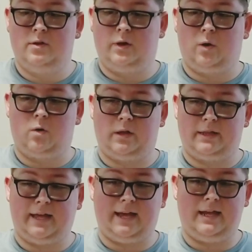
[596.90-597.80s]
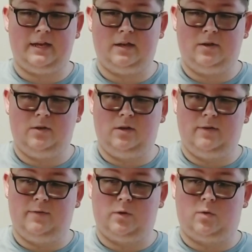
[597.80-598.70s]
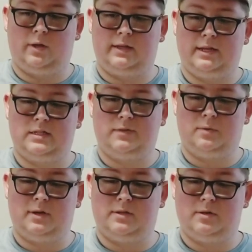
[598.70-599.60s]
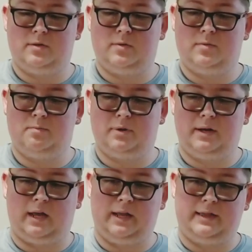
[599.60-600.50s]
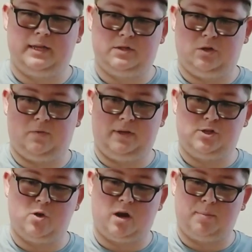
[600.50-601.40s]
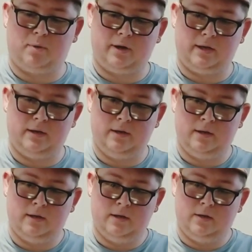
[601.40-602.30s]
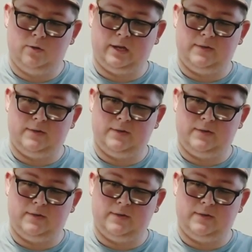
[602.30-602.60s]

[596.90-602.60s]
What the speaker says: you can hold it like that, You hold it like this if you wanted to, but I like this. You can really choke up on it. You